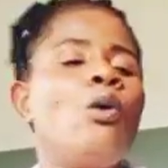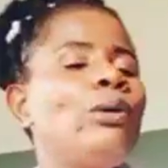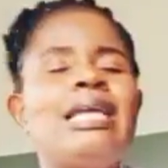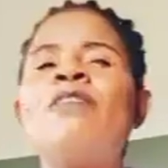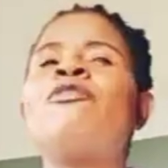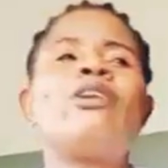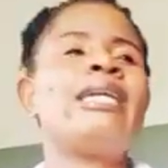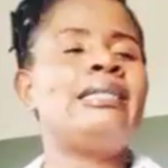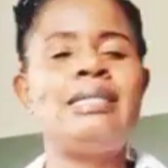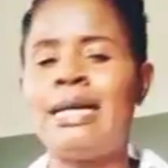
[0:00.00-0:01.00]
with every
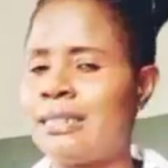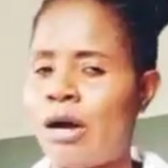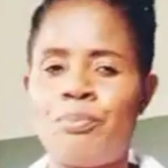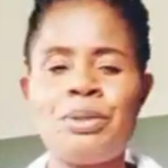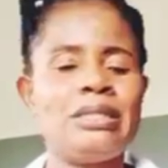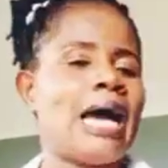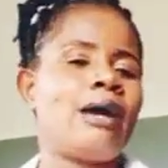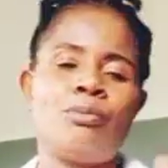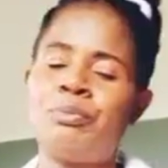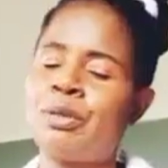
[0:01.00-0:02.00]
other date that will be in that room,